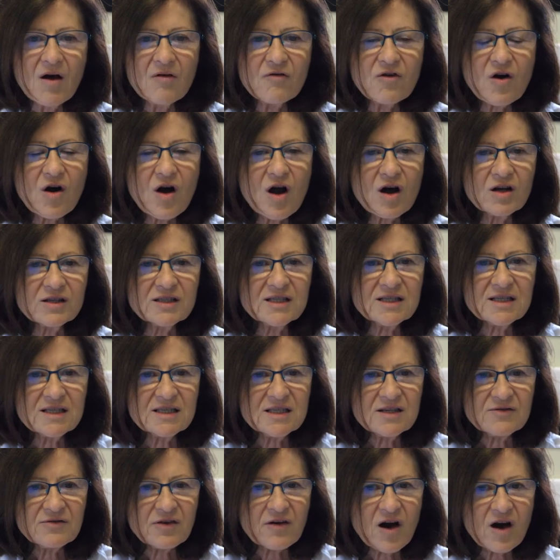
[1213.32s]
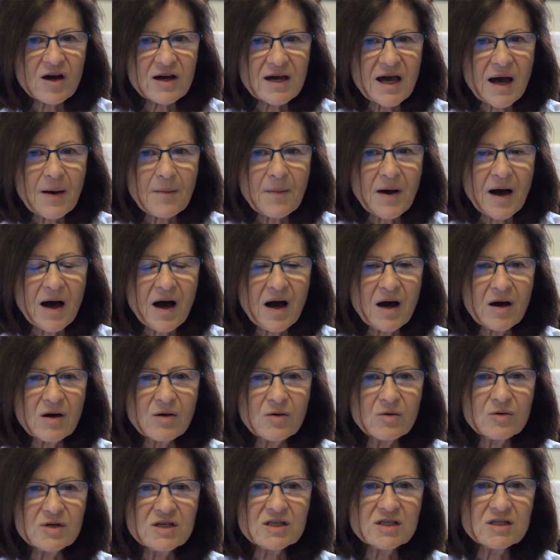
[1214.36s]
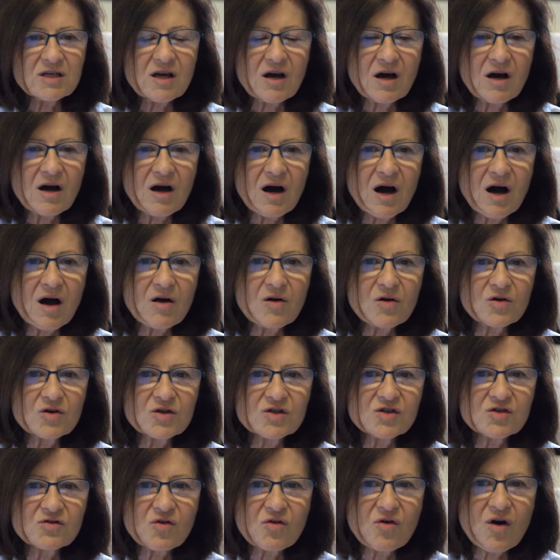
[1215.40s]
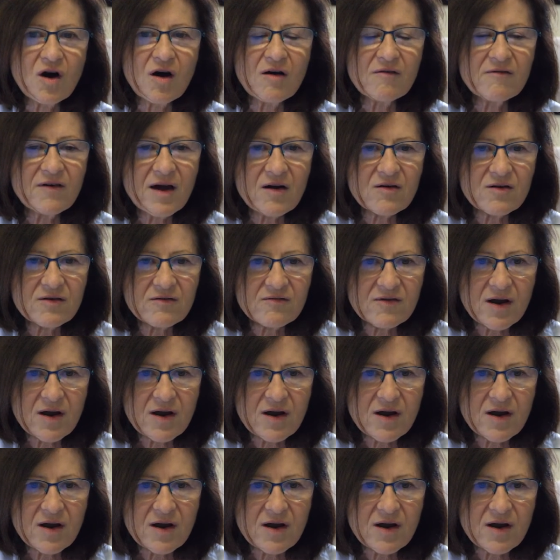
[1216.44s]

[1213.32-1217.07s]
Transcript: For anti-TIF1 gamma, which are also very,